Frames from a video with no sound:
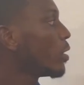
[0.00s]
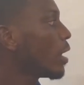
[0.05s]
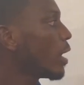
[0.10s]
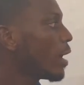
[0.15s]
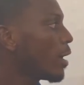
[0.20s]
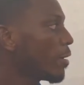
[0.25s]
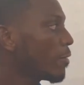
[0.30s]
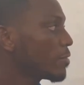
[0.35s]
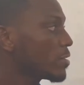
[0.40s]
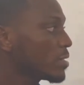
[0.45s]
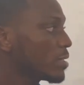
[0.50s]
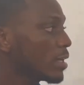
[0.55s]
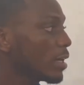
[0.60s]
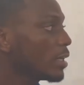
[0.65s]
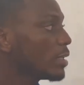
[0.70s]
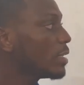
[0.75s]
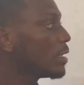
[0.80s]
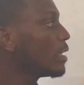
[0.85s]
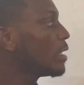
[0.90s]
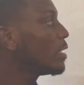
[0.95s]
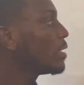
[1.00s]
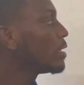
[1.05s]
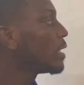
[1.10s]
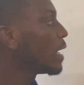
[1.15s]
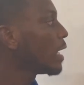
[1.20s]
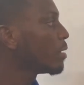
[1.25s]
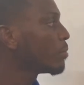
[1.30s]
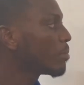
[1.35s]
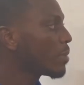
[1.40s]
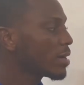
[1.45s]
have
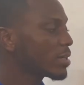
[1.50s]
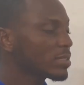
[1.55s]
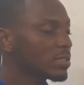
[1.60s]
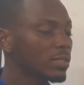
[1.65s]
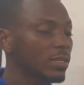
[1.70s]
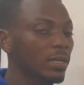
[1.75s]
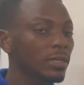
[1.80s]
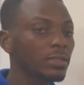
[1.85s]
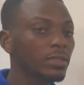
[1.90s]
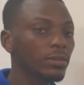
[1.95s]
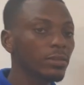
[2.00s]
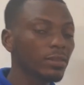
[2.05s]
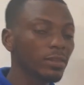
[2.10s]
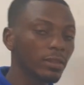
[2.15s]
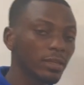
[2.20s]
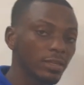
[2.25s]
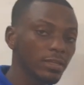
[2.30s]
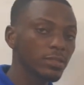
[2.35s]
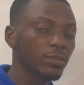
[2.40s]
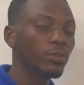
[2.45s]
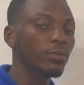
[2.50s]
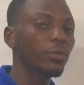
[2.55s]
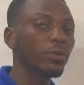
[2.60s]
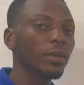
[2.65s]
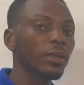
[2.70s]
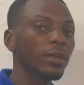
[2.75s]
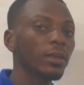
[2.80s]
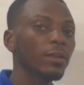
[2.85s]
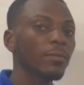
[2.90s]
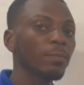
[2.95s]
studied and mastered these
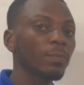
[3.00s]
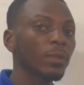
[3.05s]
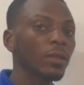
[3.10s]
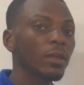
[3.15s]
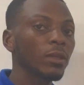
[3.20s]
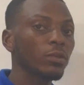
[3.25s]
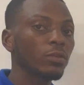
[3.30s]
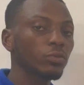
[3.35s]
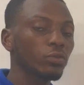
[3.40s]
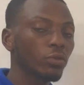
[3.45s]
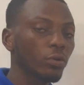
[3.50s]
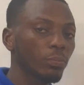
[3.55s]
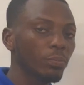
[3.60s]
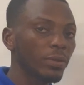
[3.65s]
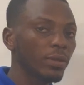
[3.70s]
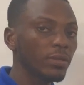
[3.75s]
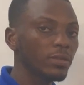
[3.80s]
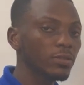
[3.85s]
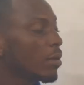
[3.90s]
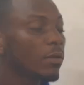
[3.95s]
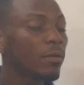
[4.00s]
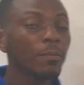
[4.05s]
three topics.